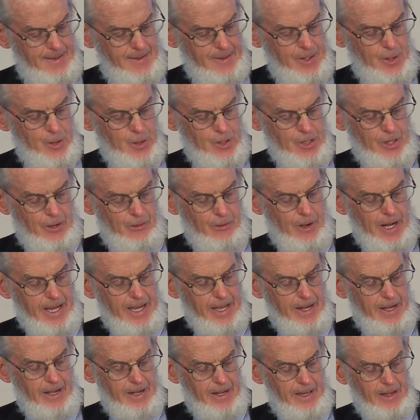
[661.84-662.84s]
because I
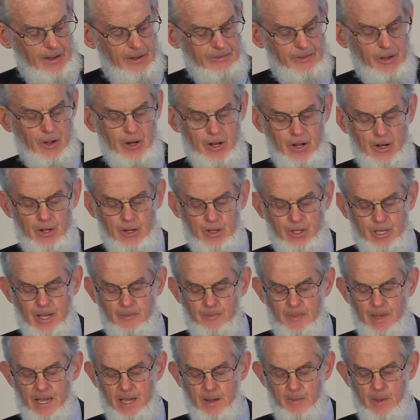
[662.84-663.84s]
reckoned I've got to do
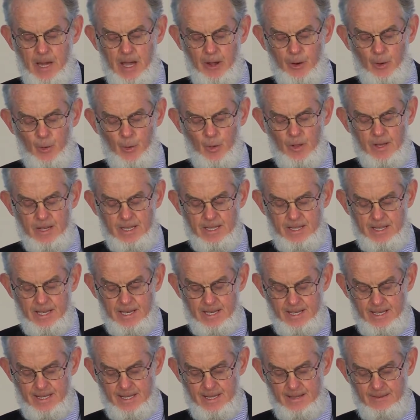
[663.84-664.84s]
something about all these
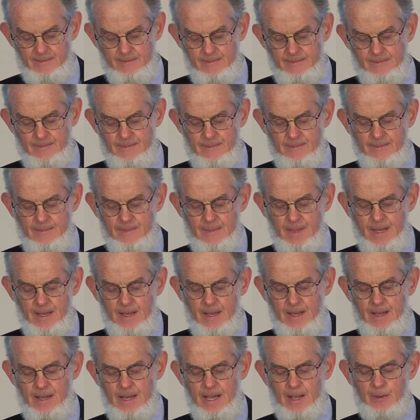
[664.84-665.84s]
things.
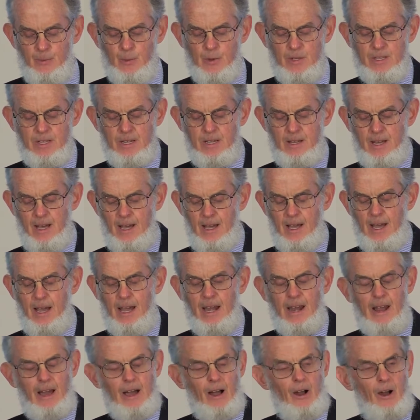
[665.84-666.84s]
It was a,
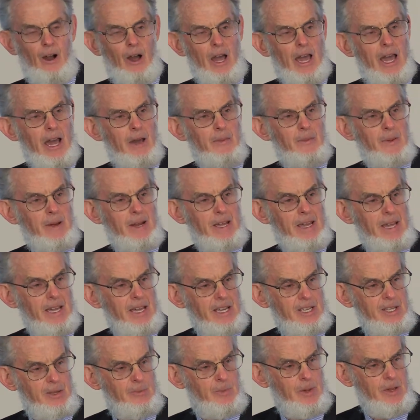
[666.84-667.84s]
an eye-opening
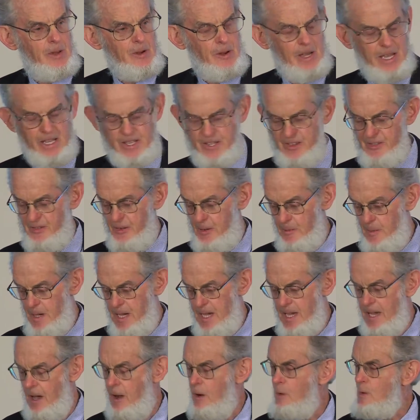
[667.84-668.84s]
experience for
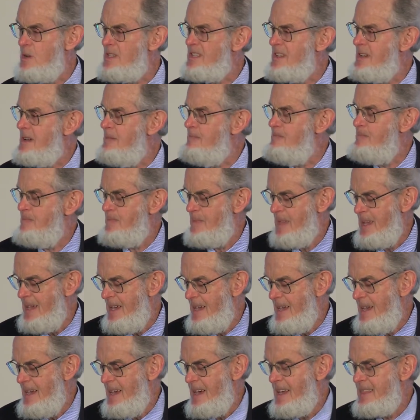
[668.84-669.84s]
me. I was a,
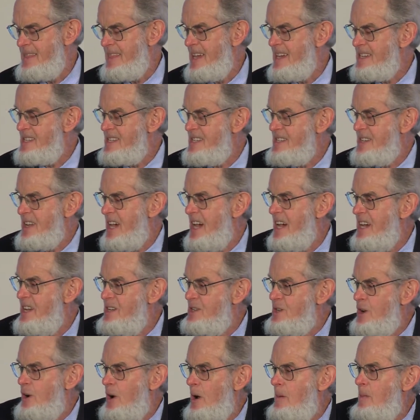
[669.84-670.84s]
at that
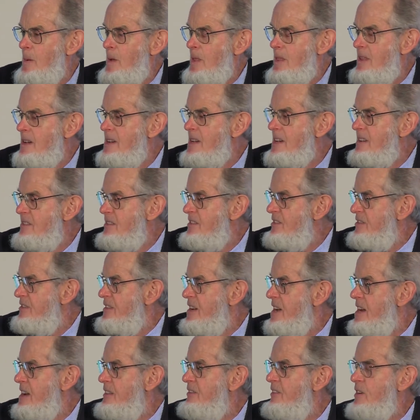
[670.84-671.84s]
stage I
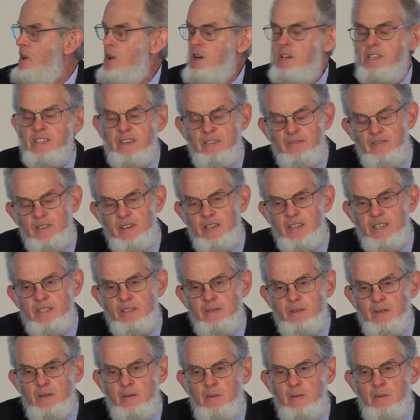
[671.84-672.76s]
believed uh, philosophies